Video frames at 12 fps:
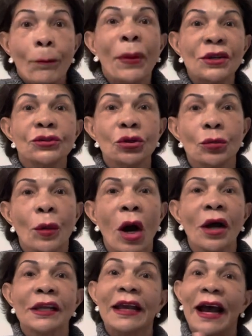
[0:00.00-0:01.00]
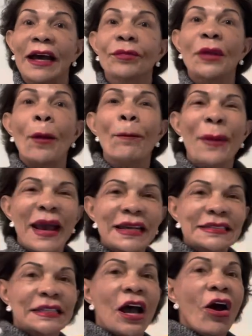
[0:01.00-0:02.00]
But your body has the
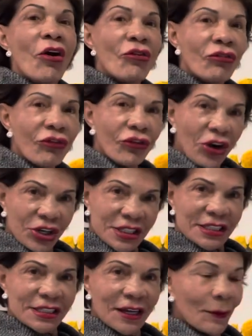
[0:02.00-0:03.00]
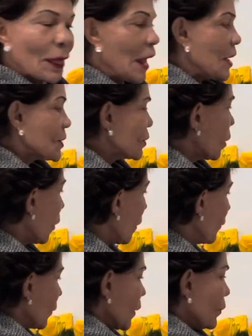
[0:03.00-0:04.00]
best first.
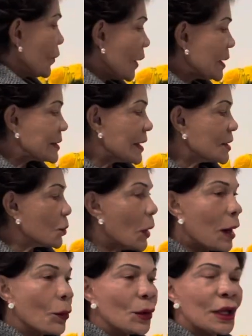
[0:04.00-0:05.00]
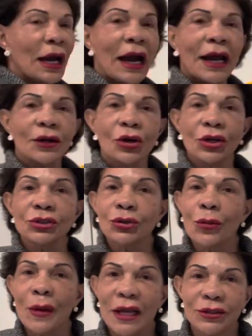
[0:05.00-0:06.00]
So this is what we are going
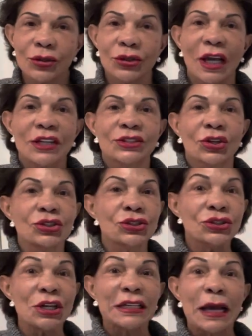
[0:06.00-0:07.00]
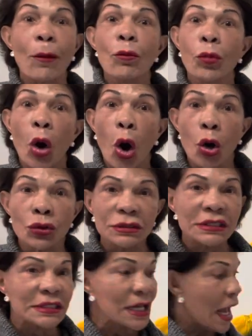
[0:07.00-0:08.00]
to make today, some chicken
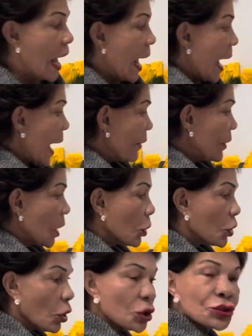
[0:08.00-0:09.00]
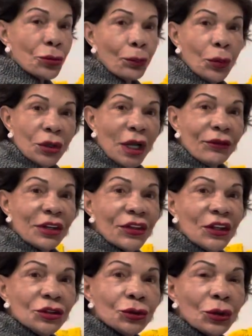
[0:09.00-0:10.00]
bones. And then of course you put
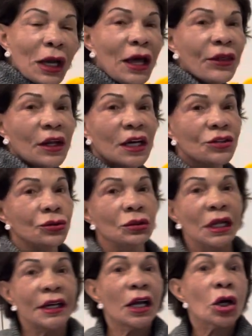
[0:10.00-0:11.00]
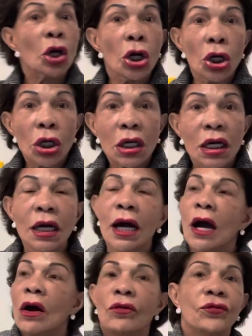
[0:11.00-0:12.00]
everything together and you let it cook
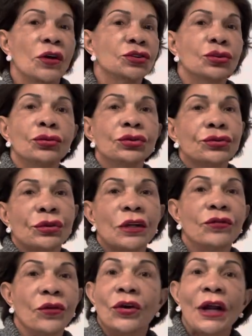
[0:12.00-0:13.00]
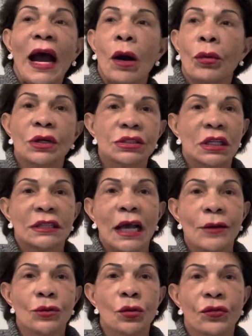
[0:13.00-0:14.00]
for 2, 3, 4 hours
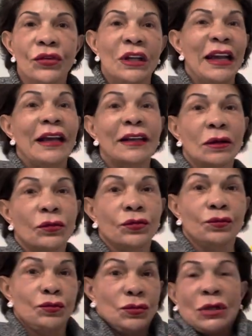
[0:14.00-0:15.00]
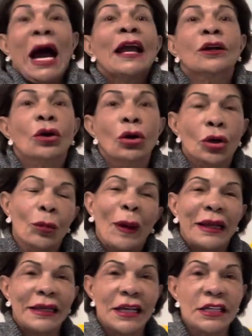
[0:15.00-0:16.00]
until you feel like, I cook
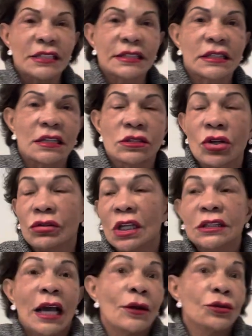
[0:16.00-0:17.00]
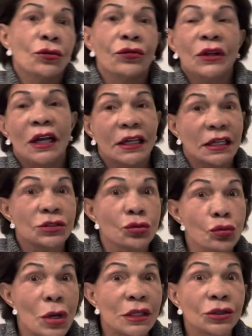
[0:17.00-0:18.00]
by instant. So the time you feel like it's
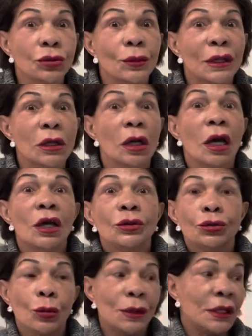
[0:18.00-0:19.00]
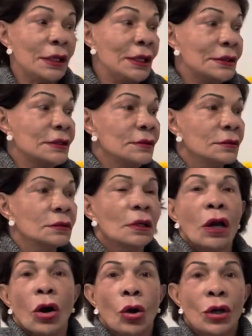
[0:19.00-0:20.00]
ready to be eaten
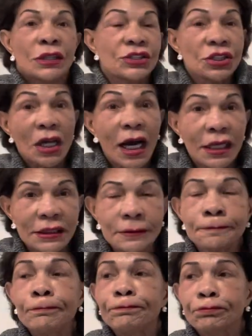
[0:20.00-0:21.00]
or it's done.